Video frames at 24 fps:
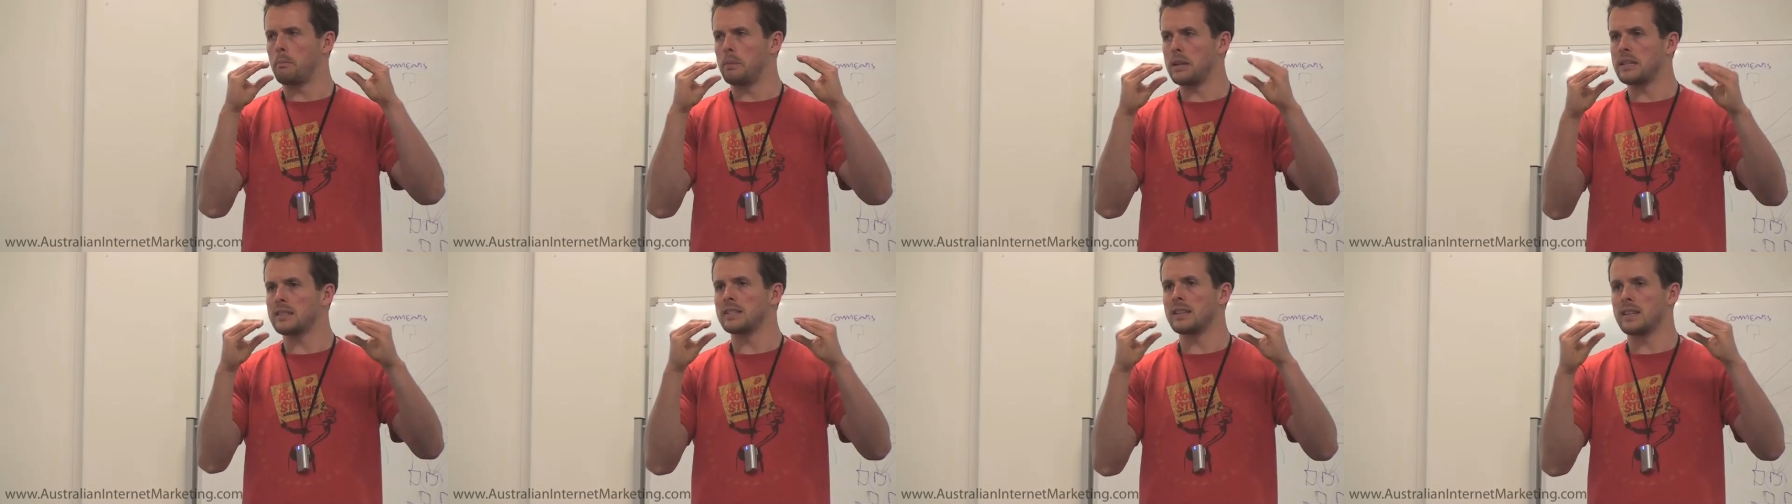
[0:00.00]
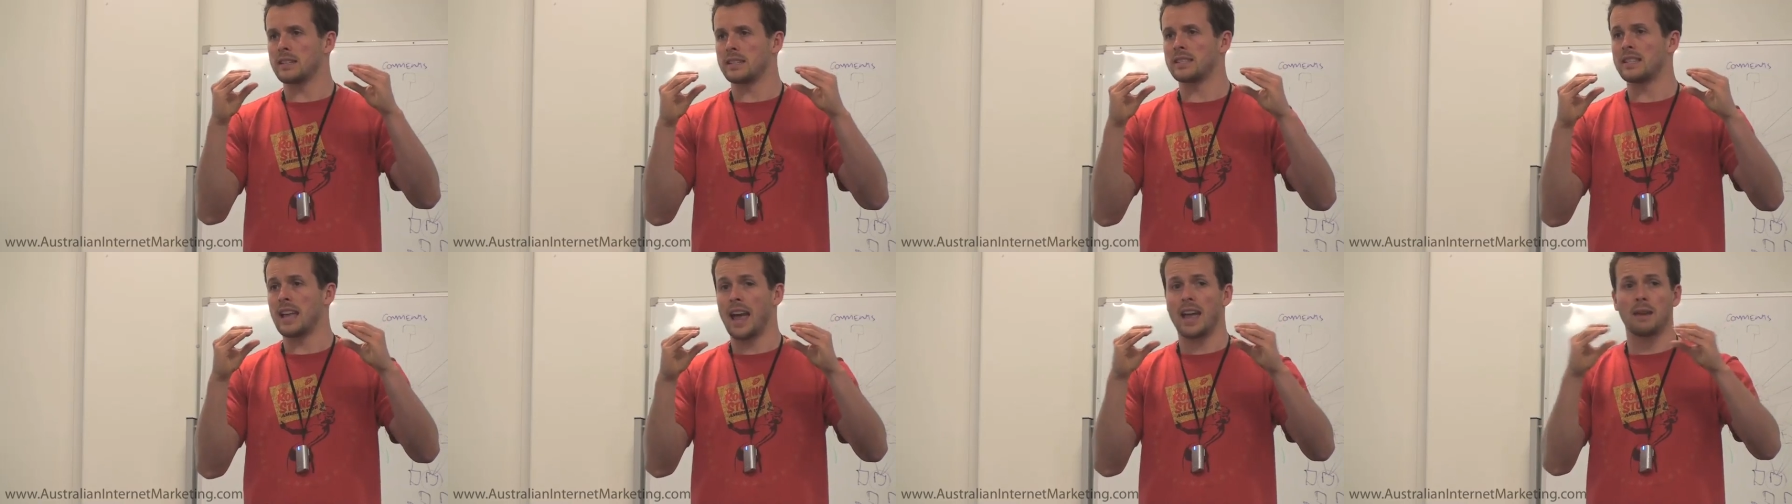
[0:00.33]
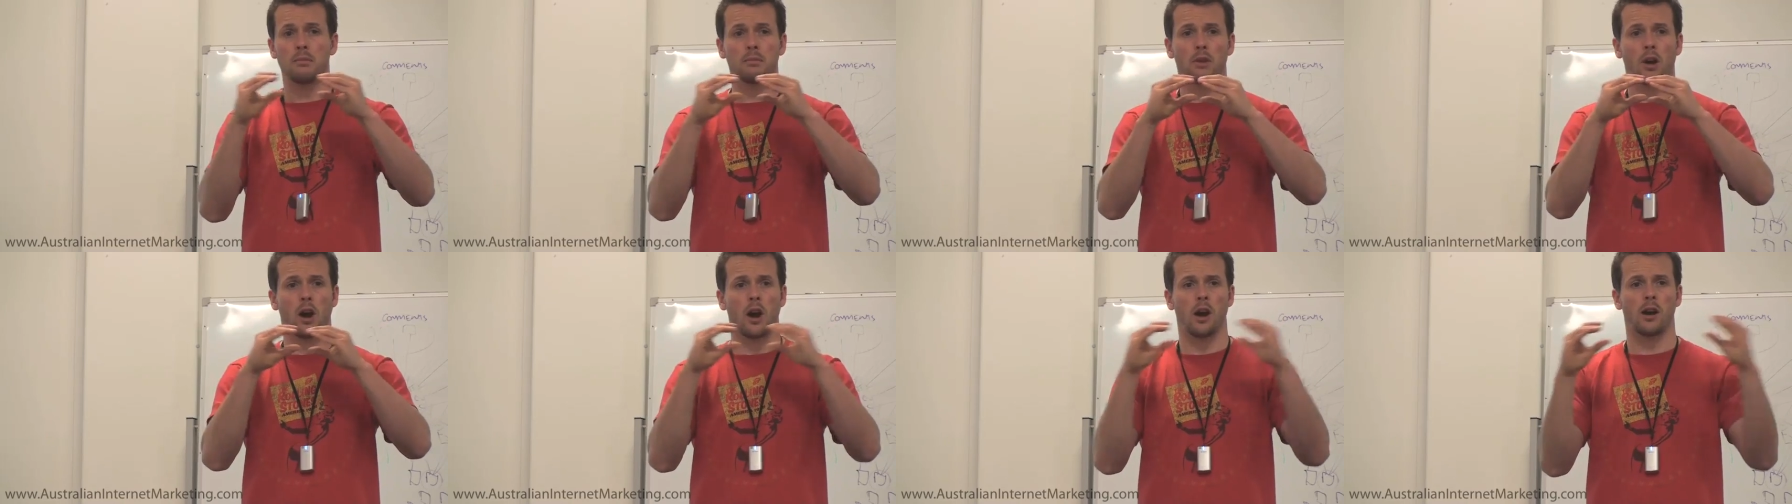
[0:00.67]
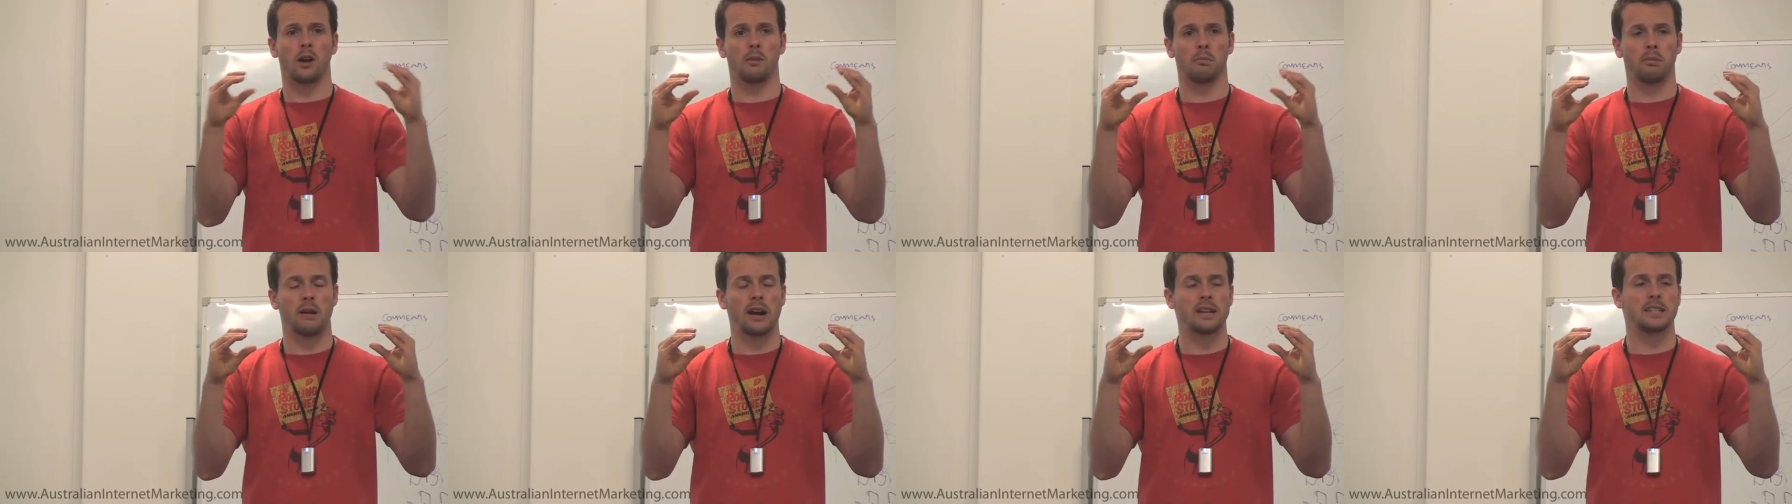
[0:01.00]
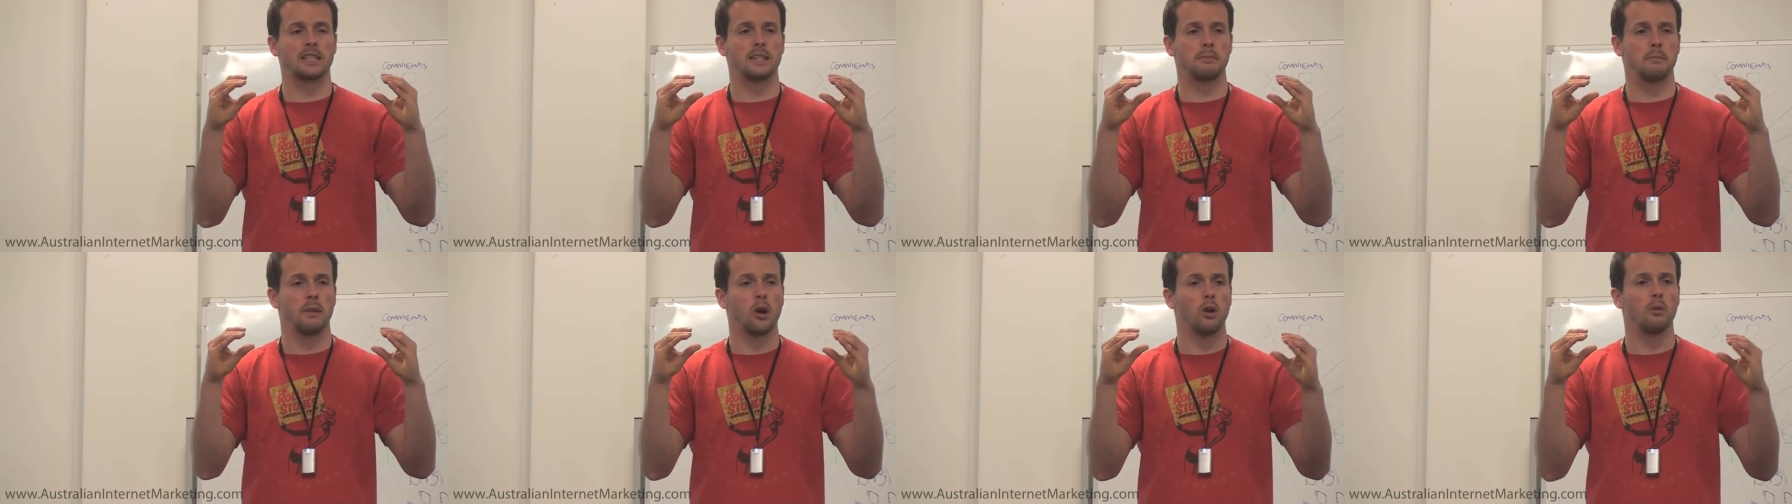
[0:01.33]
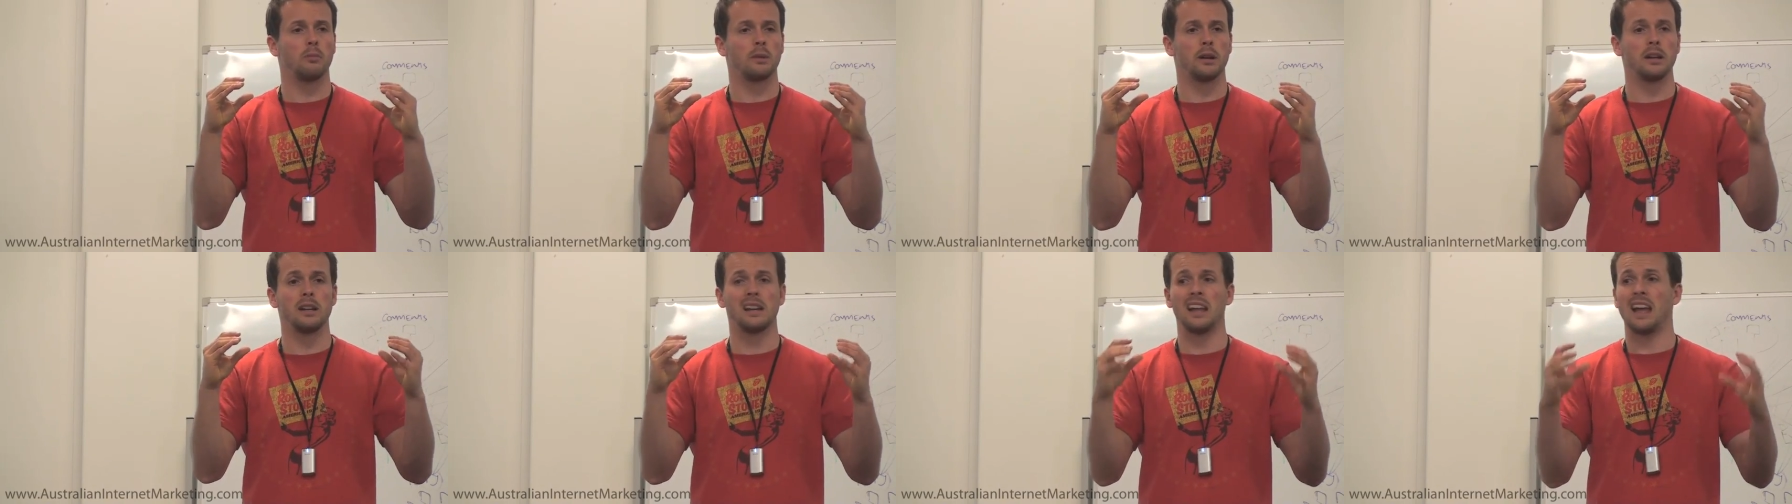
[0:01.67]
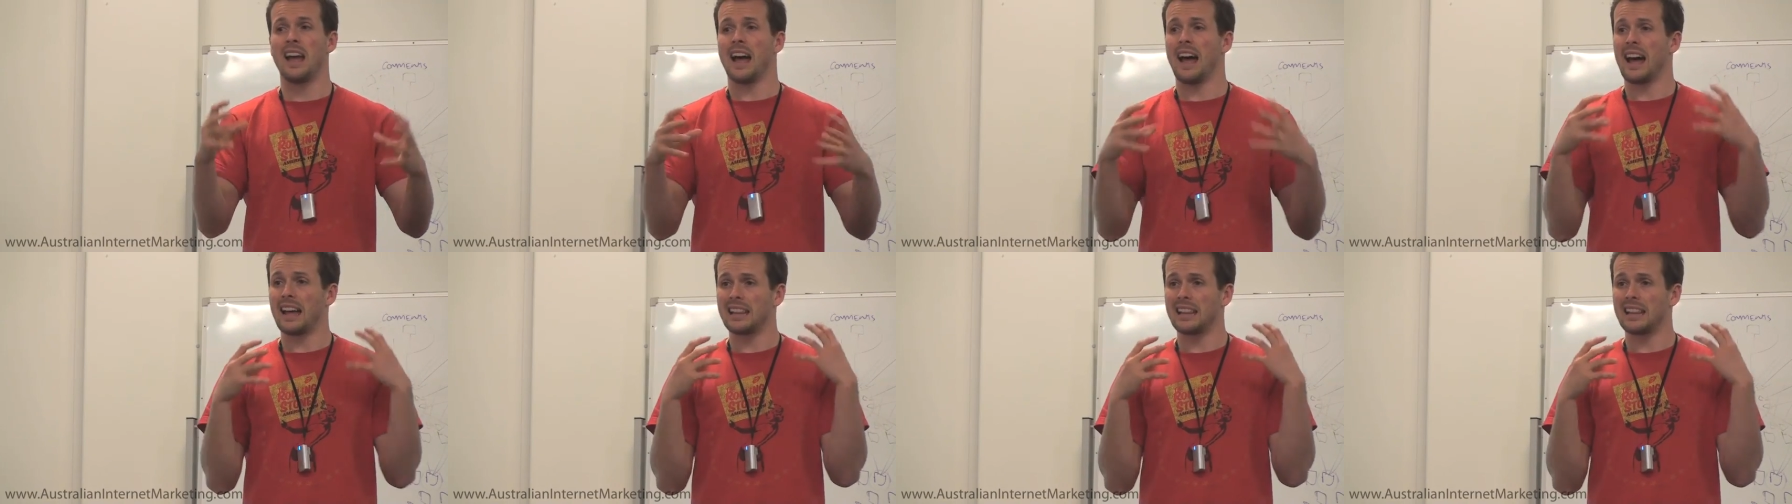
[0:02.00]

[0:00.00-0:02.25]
business name, Chiropractor Melbourne,